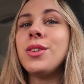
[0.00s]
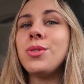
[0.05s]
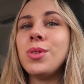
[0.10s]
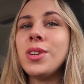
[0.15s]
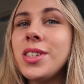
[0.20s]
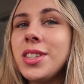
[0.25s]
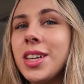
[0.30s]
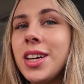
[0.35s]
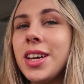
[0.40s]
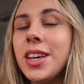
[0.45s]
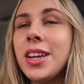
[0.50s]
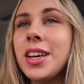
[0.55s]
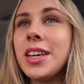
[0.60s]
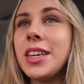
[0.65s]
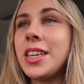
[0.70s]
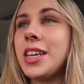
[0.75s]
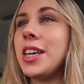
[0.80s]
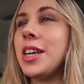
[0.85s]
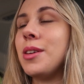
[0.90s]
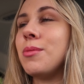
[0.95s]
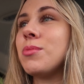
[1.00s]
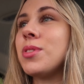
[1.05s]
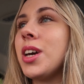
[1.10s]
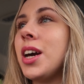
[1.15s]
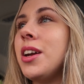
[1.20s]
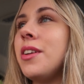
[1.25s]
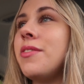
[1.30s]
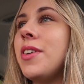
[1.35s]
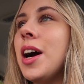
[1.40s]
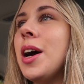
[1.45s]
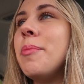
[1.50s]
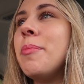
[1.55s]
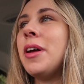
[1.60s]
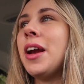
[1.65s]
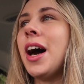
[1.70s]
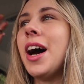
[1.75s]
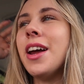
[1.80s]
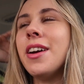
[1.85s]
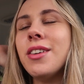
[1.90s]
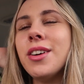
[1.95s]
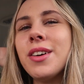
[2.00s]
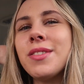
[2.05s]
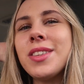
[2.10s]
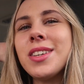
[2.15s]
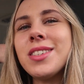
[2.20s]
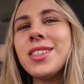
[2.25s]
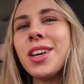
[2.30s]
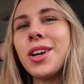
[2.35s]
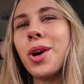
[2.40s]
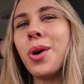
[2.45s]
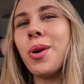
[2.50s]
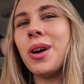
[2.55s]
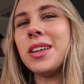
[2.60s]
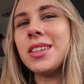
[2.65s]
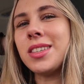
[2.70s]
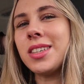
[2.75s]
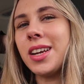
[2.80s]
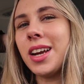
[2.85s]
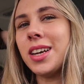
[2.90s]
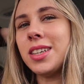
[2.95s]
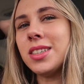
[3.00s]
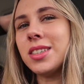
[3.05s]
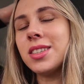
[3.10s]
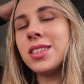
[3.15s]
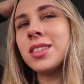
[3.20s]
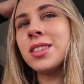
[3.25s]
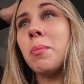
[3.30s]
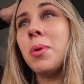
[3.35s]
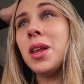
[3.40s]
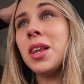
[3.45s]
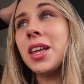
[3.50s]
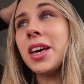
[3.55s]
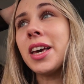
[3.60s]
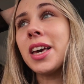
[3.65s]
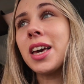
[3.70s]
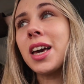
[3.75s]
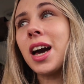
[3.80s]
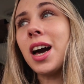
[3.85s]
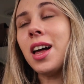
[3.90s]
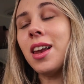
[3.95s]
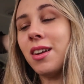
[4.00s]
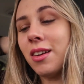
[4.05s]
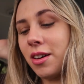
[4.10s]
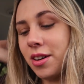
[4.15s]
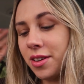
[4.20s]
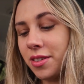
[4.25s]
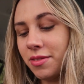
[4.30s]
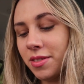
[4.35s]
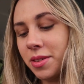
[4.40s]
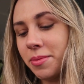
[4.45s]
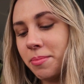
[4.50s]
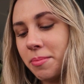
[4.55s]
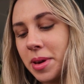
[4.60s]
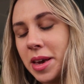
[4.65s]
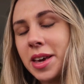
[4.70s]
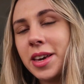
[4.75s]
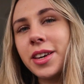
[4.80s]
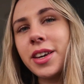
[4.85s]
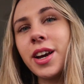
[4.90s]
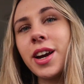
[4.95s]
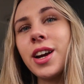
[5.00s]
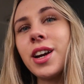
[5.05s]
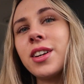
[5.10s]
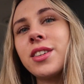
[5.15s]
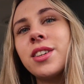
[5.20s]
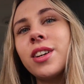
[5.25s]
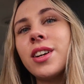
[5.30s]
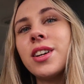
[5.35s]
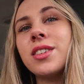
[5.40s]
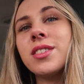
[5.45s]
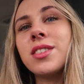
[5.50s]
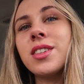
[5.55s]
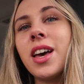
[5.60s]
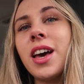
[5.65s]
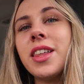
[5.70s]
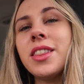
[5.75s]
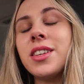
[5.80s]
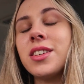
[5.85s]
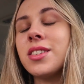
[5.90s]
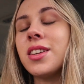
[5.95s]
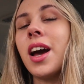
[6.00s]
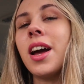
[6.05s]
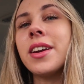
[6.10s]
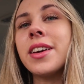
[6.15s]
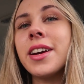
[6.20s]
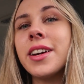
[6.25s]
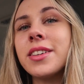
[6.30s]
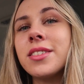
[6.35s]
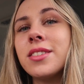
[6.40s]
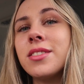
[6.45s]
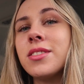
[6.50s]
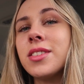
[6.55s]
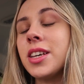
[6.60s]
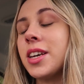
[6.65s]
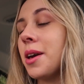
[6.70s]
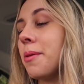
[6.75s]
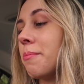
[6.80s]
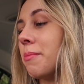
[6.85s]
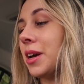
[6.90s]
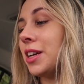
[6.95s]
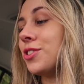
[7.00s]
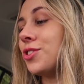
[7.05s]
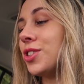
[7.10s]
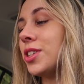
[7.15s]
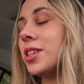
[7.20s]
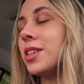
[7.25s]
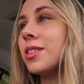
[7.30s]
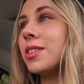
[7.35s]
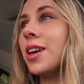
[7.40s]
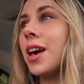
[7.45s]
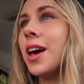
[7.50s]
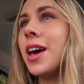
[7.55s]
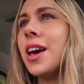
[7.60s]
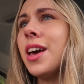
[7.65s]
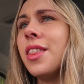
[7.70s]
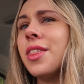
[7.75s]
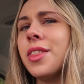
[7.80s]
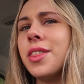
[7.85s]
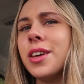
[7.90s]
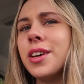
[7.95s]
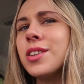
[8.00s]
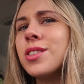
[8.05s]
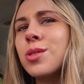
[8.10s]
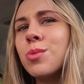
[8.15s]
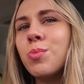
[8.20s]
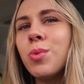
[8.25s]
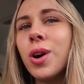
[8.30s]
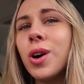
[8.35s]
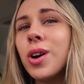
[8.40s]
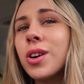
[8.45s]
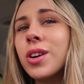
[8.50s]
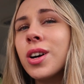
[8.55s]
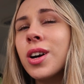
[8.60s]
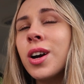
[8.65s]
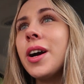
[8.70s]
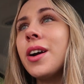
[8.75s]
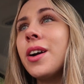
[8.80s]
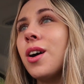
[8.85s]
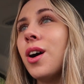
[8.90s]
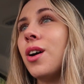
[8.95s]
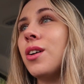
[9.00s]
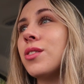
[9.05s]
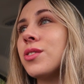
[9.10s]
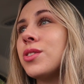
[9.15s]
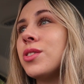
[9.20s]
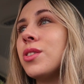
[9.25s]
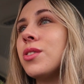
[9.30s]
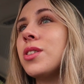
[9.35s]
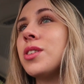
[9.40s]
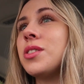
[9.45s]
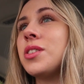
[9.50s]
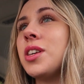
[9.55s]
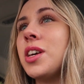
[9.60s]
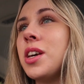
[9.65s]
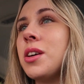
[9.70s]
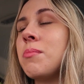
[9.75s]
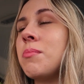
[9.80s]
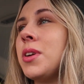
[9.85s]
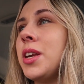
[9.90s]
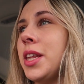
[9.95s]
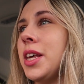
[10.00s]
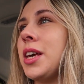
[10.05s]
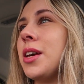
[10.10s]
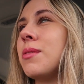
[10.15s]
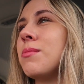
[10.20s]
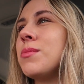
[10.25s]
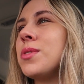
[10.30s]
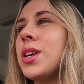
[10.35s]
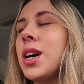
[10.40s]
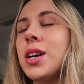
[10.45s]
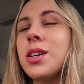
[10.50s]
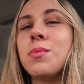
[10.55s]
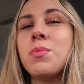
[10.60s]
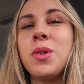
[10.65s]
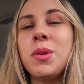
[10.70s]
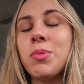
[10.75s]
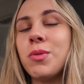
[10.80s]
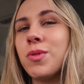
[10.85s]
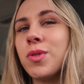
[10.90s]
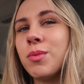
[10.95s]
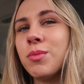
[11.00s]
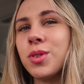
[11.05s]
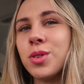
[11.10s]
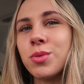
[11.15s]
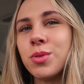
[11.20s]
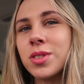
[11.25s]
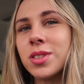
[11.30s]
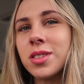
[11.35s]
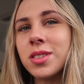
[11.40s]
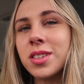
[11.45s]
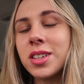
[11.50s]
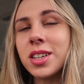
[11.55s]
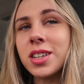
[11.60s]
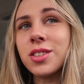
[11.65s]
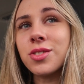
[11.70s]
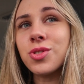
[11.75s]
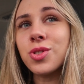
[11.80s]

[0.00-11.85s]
Twisted Games kind of vibe. And I don't know if this is a coincidence, but like a lot of the main characters and the side characters that get mentioned in this book are also the same names as people from the Twisted series.